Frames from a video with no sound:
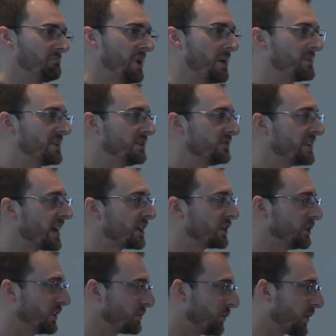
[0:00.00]
I mean, you've got a
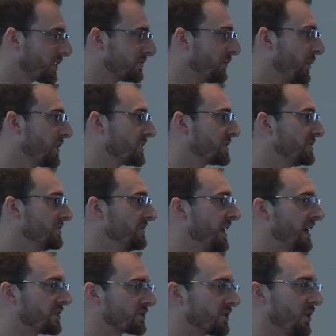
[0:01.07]
good workforce, you've
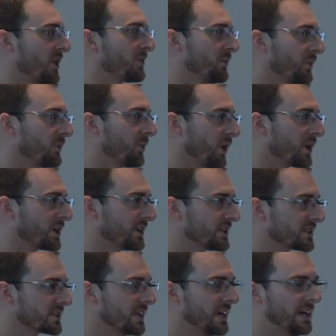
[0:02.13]
got strong wor
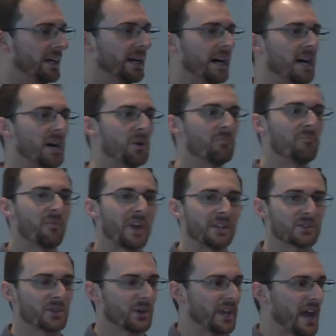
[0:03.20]
workers. Um,
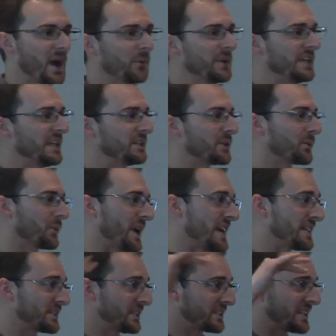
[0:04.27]
and so now we need to
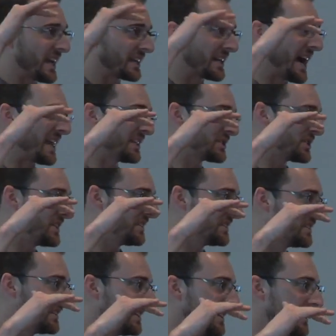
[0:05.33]
raise the technology
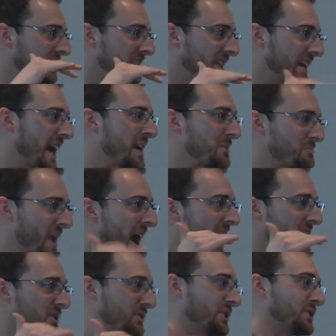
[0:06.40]
to kind of
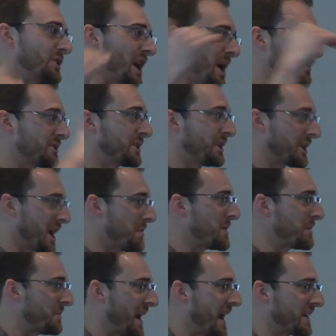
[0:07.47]
match the jobs that are
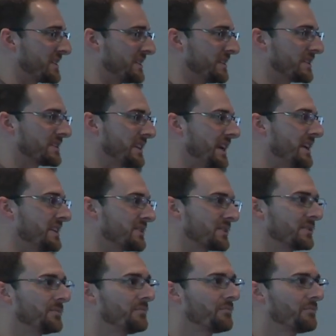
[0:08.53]
coming back to the States.